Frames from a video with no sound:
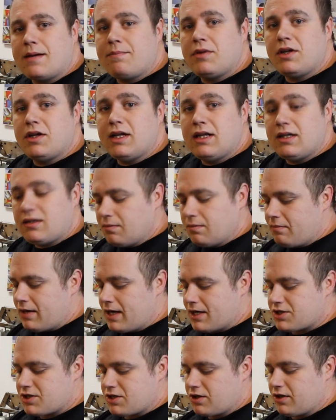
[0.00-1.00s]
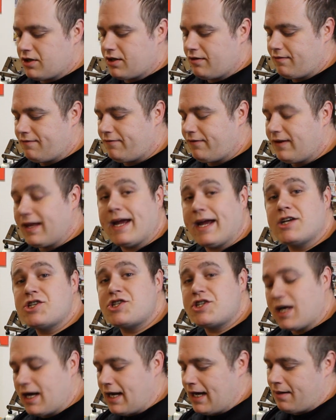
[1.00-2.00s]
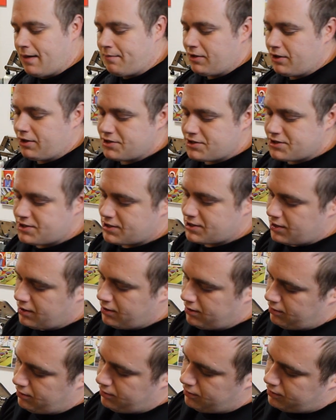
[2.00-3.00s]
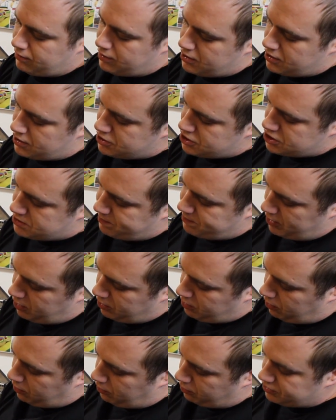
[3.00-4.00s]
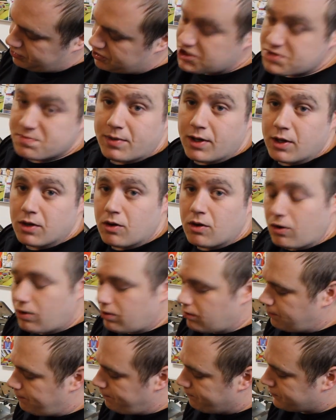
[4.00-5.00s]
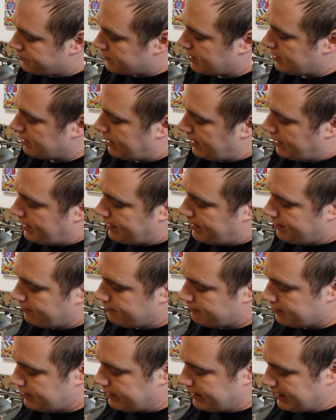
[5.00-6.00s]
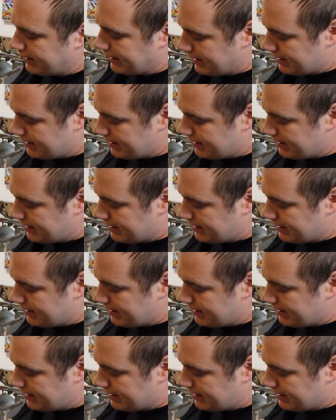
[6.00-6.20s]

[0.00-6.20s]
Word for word: up, you need to measure flange diameter. So spoke hole to spoke hole, uh, really